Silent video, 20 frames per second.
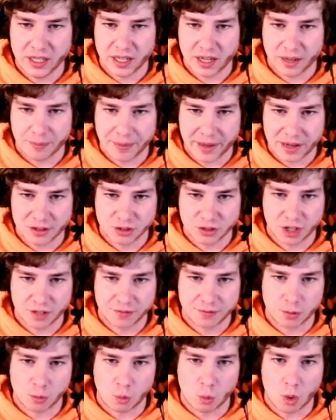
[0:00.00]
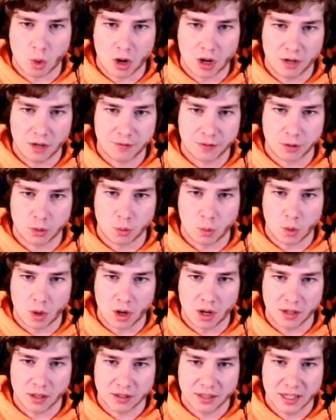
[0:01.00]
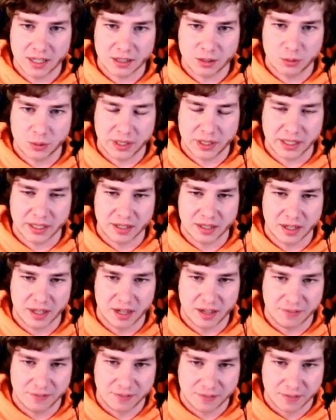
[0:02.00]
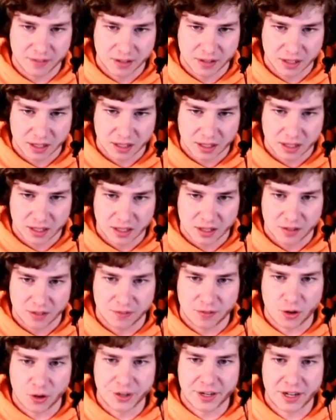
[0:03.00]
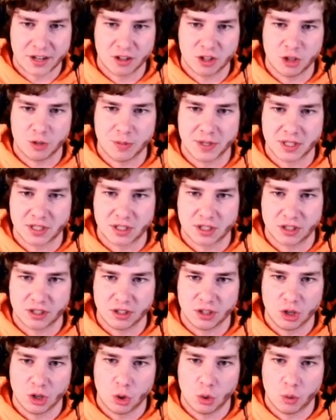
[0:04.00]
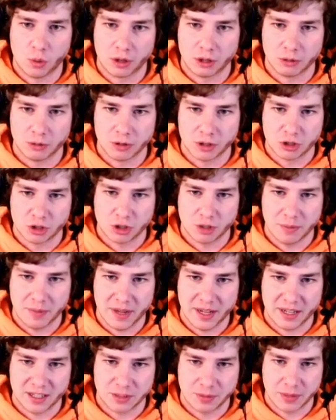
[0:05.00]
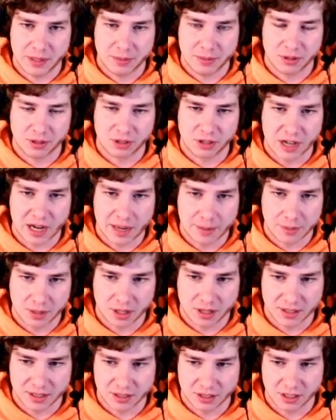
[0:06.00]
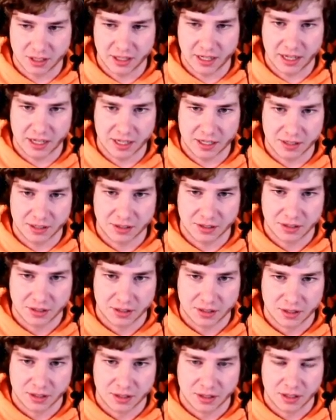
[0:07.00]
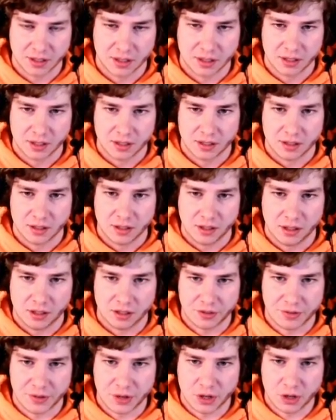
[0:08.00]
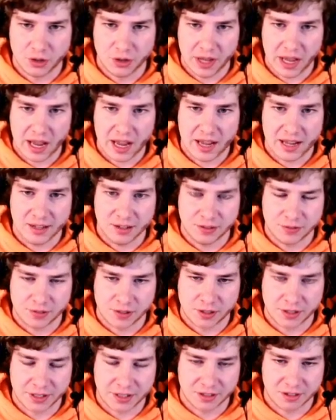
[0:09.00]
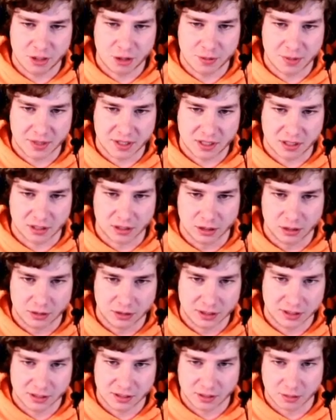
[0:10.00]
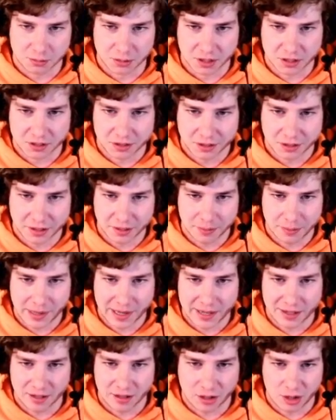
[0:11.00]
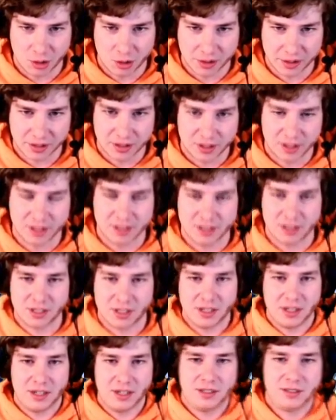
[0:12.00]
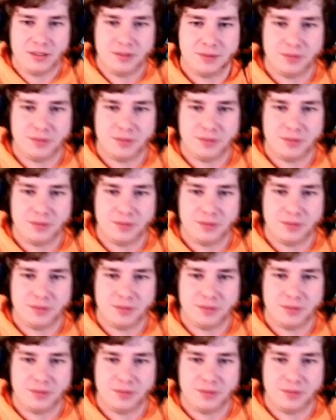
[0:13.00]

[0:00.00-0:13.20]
bounce off a wall for a wall kick, we can fall down a little bit slower, which should make us be able to grab a lot easier, yeah. So if you hold A, you fall down a little bit slower. Some good old Pan and Colic knowledge there.